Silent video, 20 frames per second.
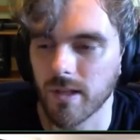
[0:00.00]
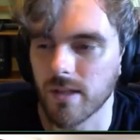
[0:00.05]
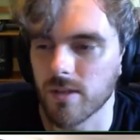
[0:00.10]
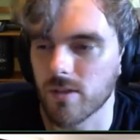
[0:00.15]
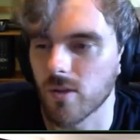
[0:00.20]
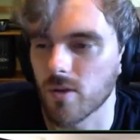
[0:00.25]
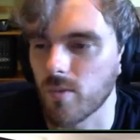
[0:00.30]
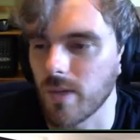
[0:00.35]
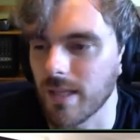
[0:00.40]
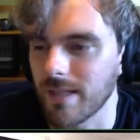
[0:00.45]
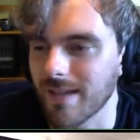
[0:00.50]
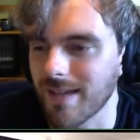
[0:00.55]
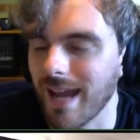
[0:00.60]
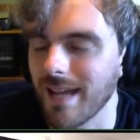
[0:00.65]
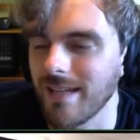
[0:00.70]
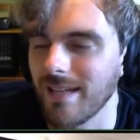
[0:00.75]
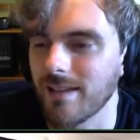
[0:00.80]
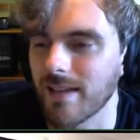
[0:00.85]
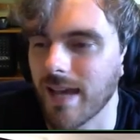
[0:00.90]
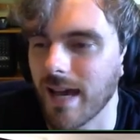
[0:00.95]
And so we
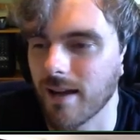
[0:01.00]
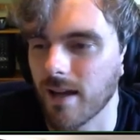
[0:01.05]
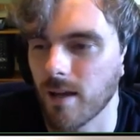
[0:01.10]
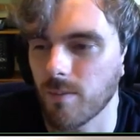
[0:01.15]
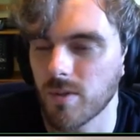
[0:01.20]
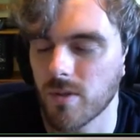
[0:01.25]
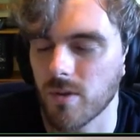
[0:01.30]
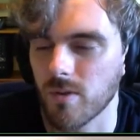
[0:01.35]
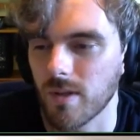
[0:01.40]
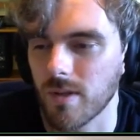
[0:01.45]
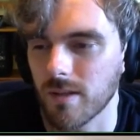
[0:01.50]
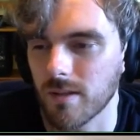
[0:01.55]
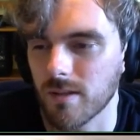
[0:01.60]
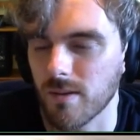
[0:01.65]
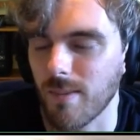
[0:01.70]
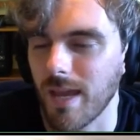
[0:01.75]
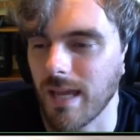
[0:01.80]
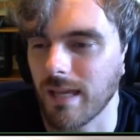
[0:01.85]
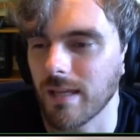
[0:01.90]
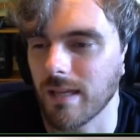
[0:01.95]
tidied that up so that to
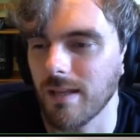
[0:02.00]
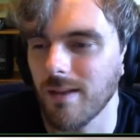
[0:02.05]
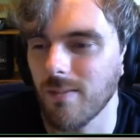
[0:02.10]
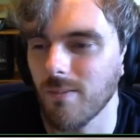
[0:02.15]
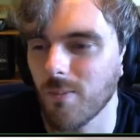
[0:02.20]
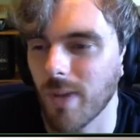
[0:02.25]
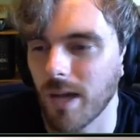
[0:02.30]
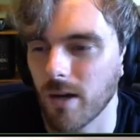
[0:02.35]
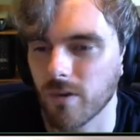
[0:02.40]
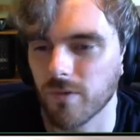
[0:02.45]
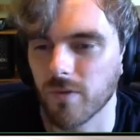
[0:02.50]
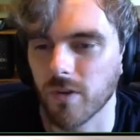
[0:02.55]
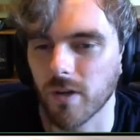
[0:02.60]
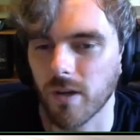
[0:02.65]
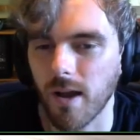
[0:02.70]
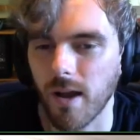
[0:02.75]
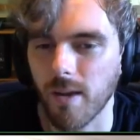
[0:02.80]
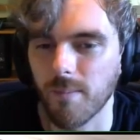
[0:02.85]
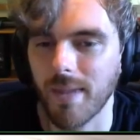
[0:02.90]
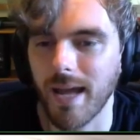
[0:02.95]
make it better for
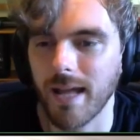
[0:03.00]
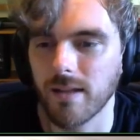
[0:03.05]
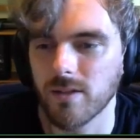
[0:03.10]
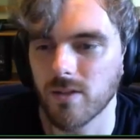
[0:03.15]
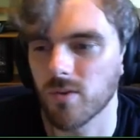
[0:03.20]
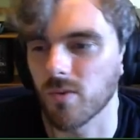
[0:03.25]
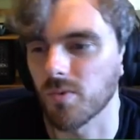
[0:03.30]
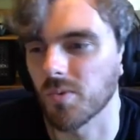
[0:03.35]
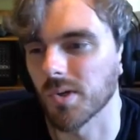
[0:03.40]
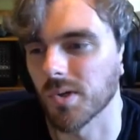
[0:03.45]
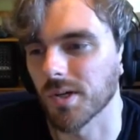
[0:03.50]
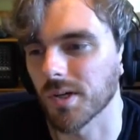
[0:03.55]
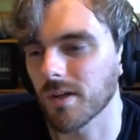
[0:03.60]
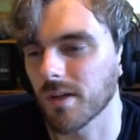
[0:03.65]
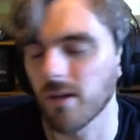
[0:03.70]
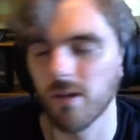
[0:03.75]
combats to work